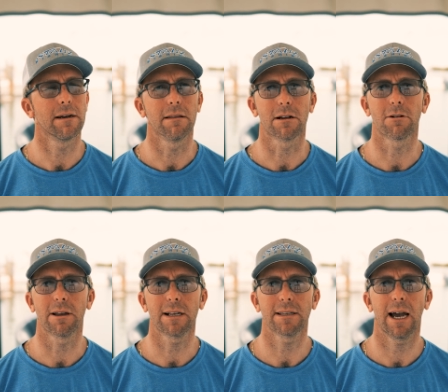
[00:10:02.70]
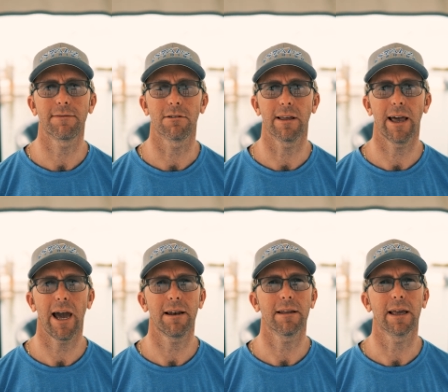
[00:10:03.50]
into the creeks after
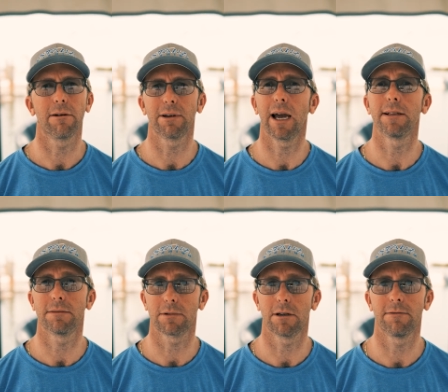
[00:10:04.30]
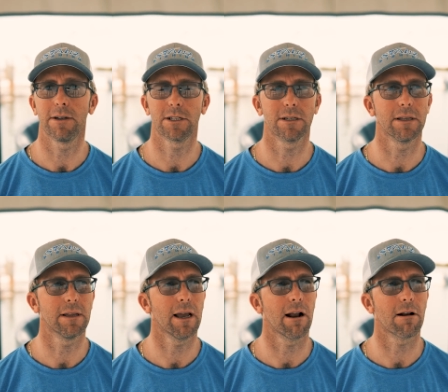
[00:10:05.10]
that, and we had some good fishing in
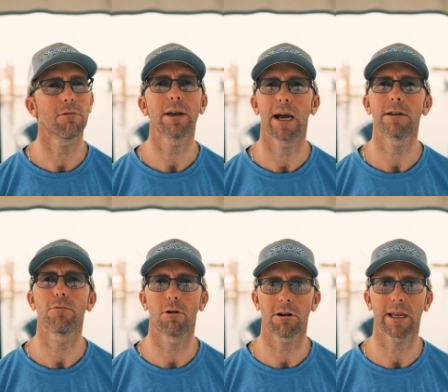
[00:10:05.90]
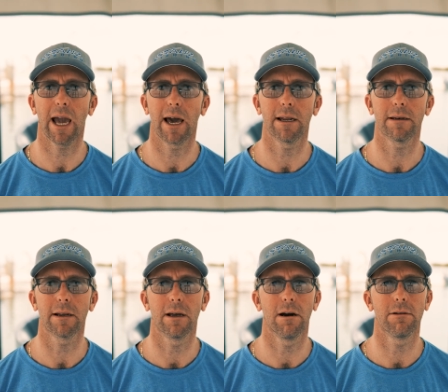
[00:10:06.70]
there. We had to work at it, you
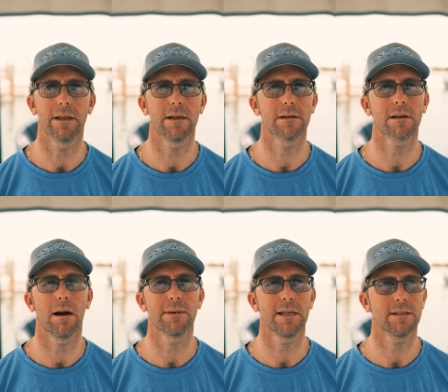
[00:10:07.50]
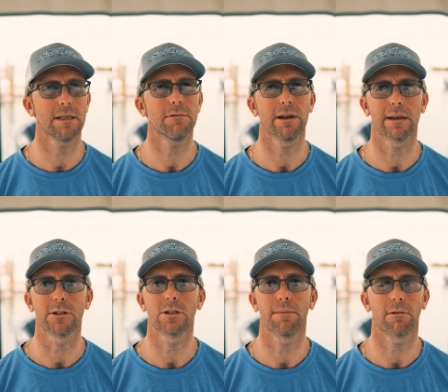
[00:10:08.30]
know, they didn't come easy. We had to
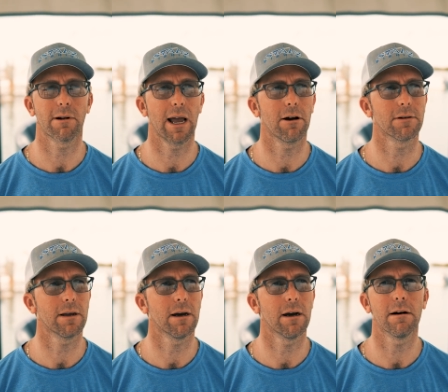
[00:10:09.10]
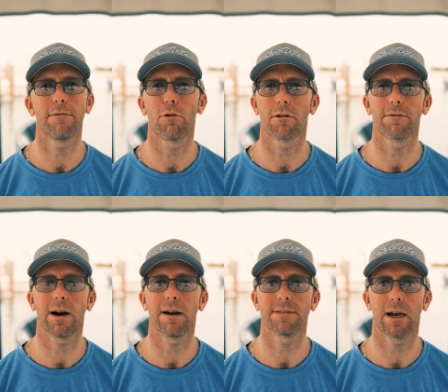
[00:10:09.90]
jump around 4 or
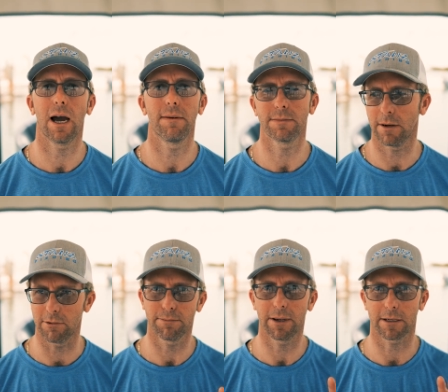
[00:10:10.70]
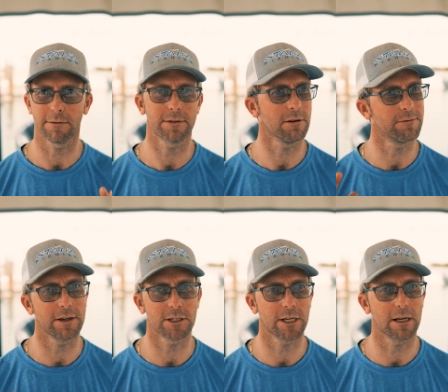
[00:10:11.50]
5 times, but we picked a few
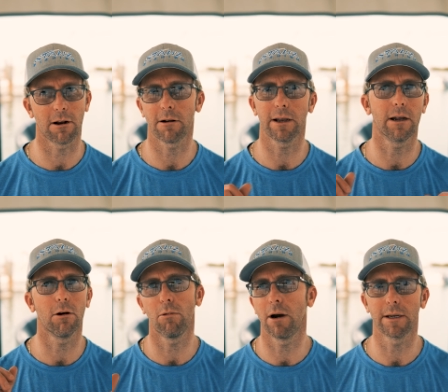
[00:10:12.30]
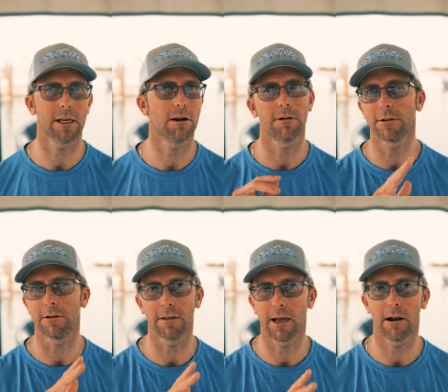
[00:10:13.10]
fish here, you know, 1 here,
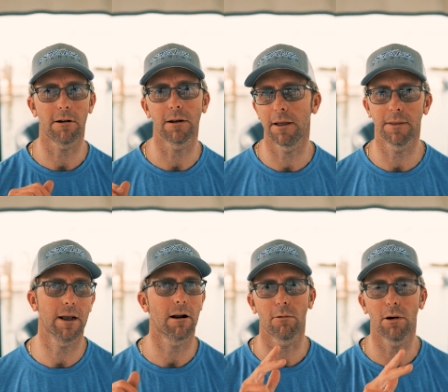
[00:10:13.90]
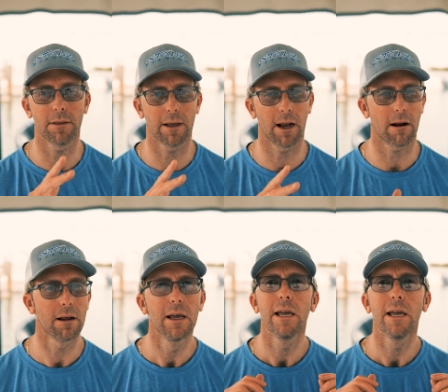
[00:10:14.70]
2 there, none there, 1 there.